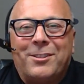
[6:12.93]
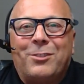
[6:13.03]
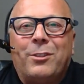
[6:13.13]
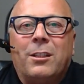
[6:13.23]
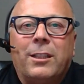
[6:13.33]
as
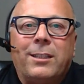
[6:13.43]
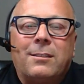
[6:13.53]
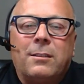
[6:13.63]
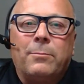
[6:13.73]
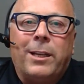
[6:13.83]
it
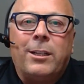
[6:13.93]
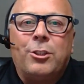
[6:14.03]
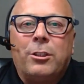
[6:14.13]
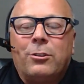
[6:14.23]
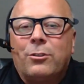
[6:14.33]
relates to
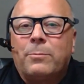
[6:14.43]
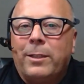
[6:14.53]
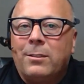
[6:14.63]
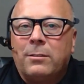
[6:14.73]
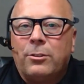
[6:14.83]
managing their
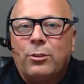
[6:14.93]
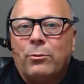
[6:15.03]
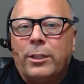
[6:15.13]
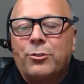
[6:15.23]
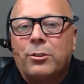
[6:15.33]
space
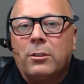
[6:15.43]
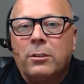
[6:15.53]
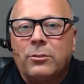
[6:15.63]
situation.